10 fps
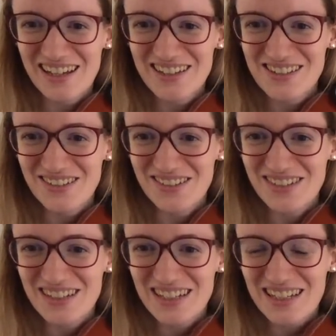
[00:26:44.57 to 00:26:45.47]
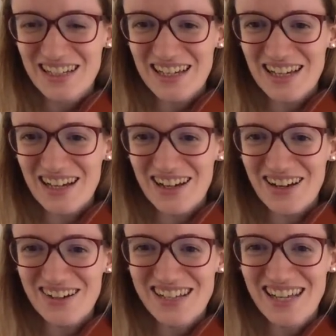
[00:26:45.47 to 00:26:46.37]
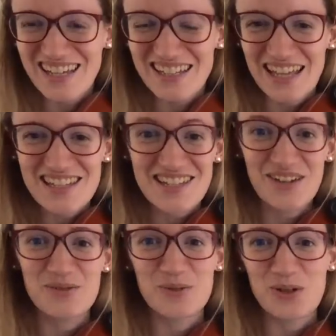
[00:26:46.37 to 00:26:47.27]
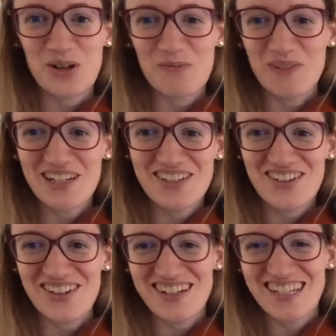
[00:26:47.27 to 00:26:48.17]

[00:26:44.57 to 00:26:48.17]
I do. Okay, that sound woke up my dog.